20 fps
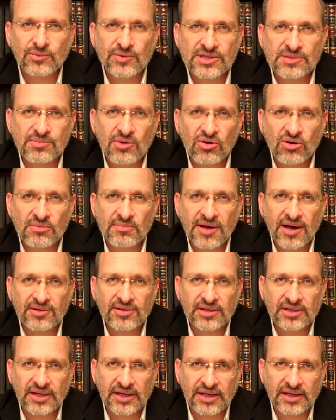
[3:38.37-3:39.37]
We spoke about
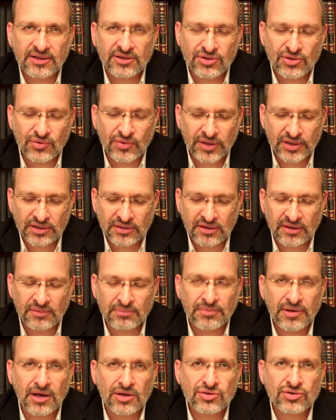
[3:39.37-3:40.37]
it during the
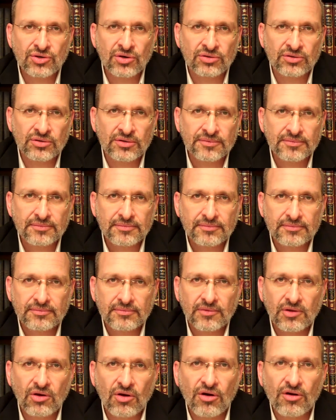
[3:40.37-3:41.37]
parashot
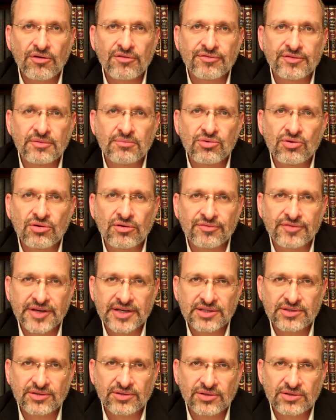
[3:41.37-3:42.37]
of the book of
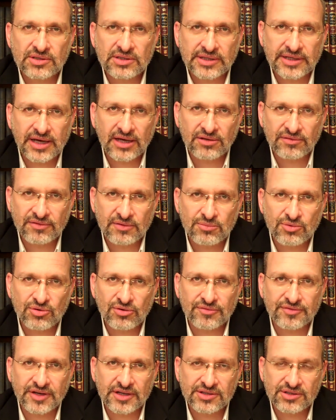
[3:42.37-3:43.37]
Exodus, the end of the book
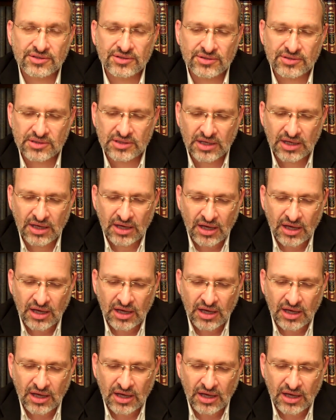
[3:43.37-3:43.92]
of Exodus.